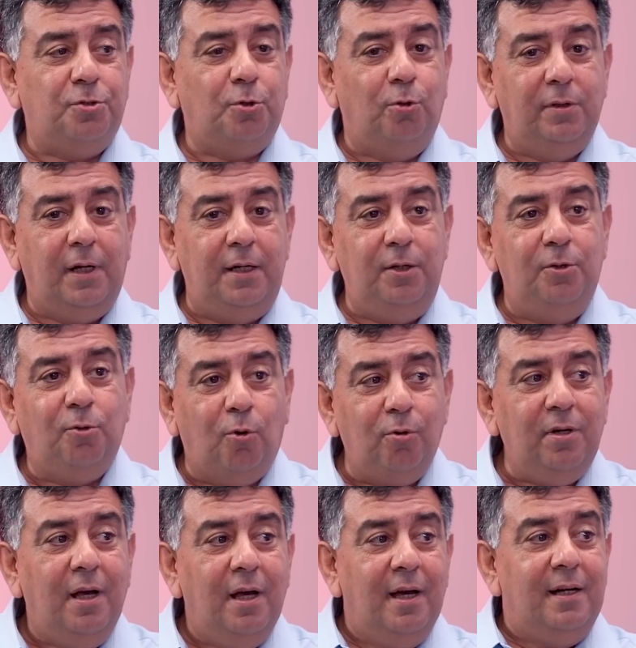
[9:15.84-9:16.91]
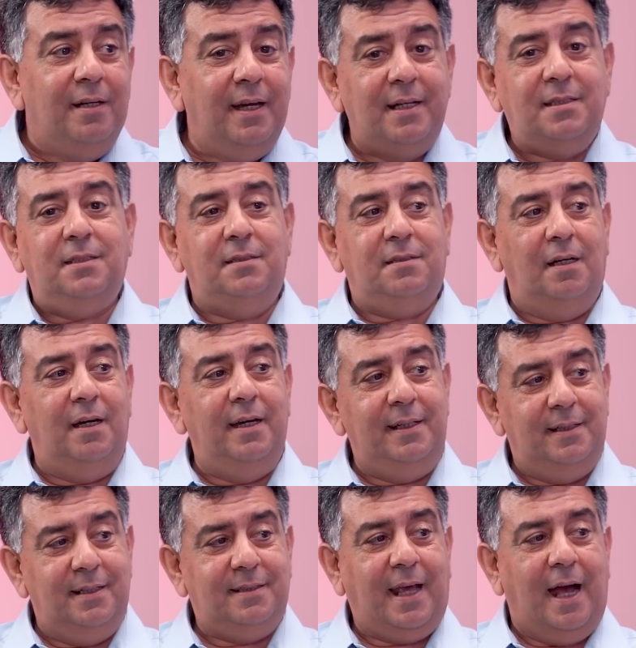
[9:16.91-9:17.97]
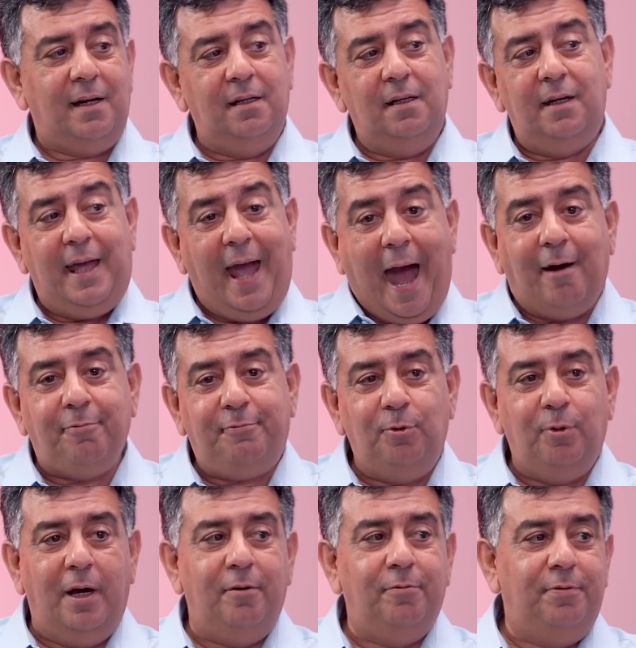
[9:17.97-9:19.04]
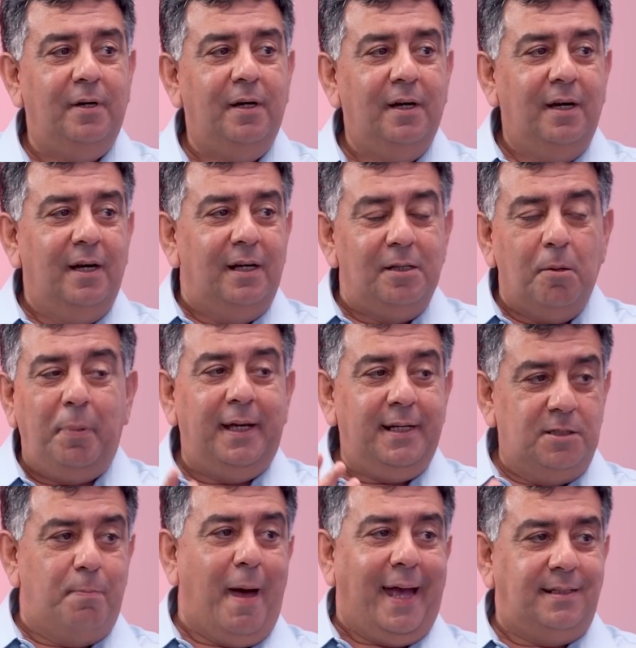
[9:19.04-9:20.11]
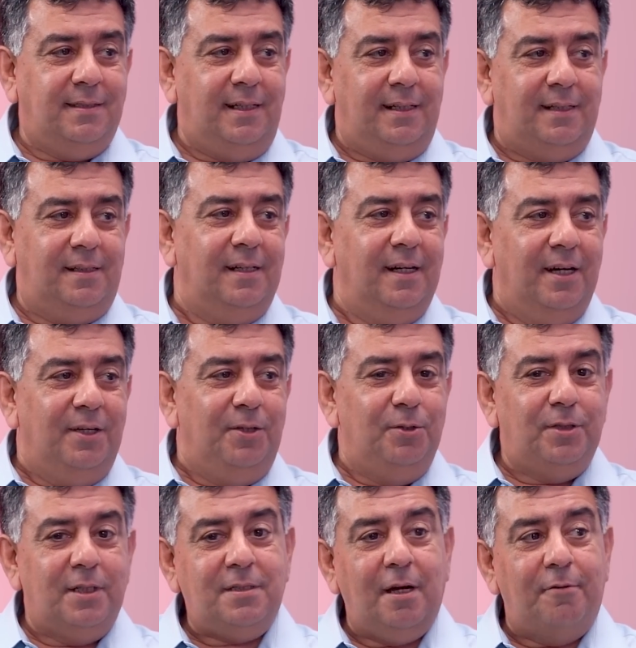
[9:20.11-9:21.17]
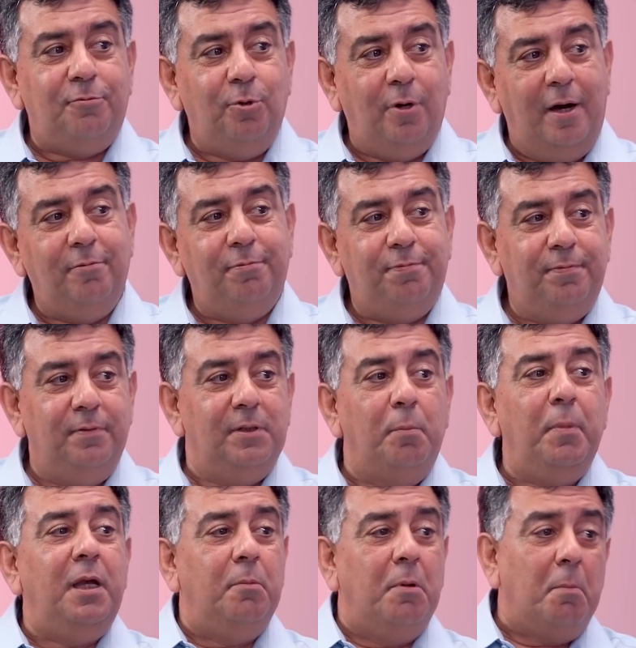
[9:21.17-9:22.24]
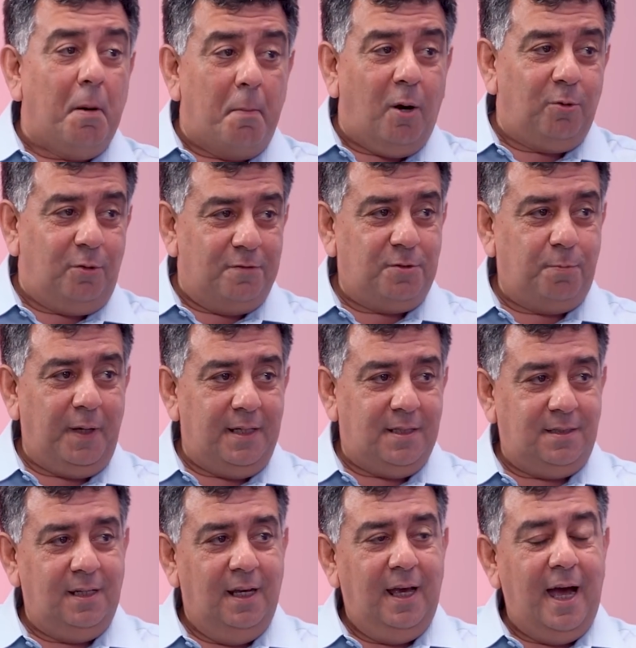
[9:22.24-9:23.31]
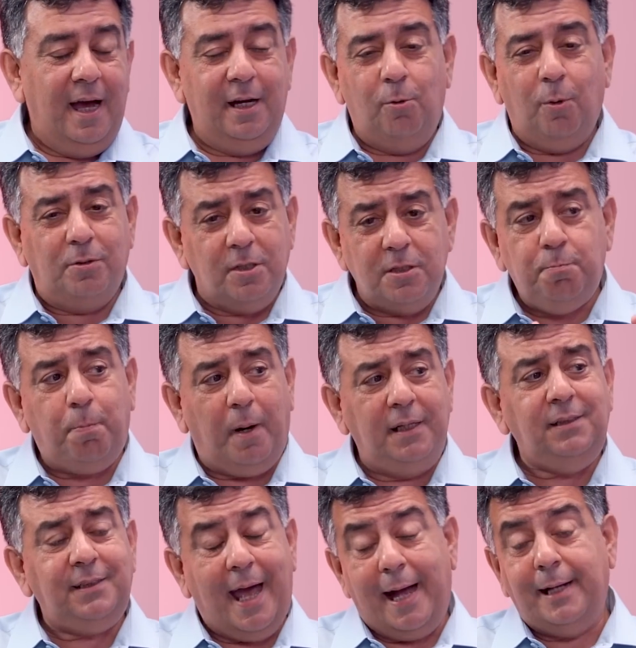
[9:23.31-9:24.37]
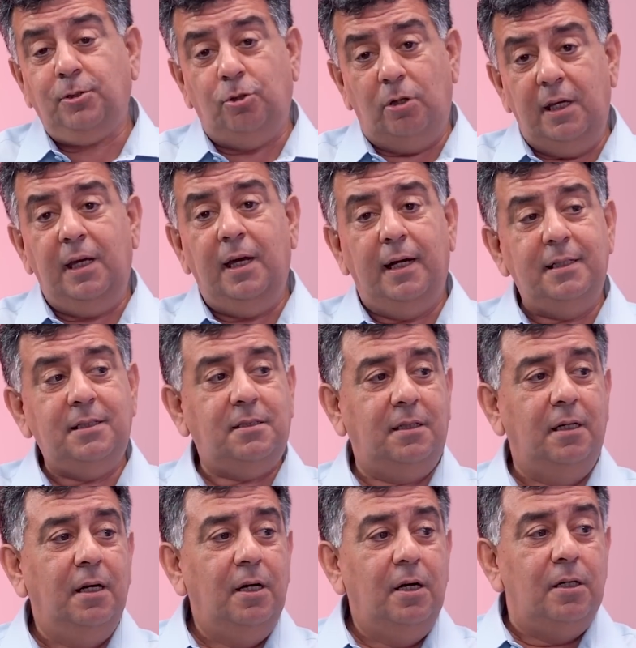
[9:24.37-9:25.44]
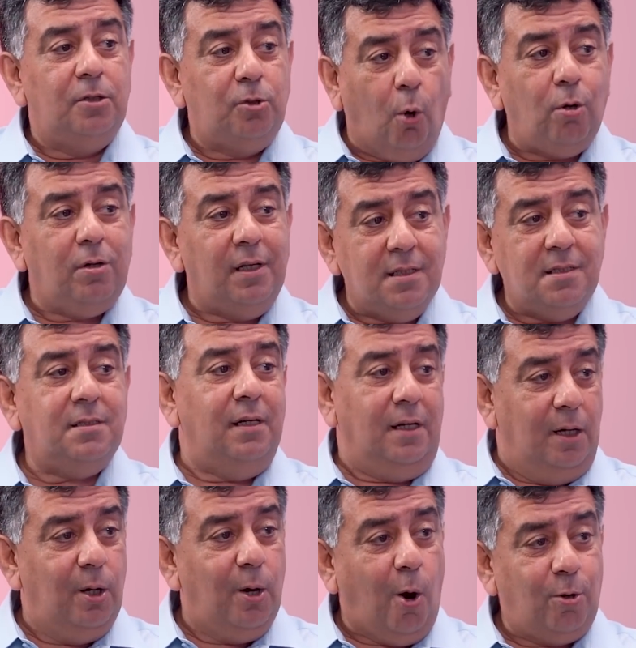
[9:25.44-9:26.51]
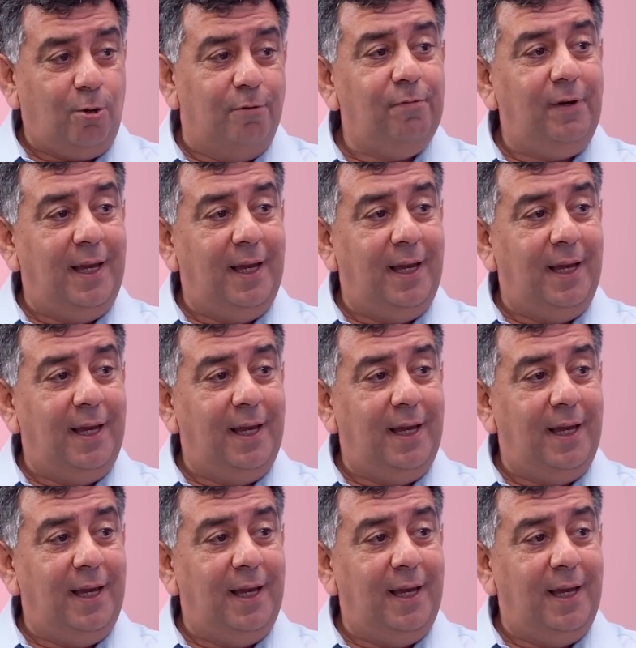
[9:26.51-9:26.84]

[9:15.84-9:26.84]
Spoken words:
show that you don't necessarily in this category have to have the biggest back seat. You just have to have the minimum amount of space. And it works. So Punch actually has taught us a lot of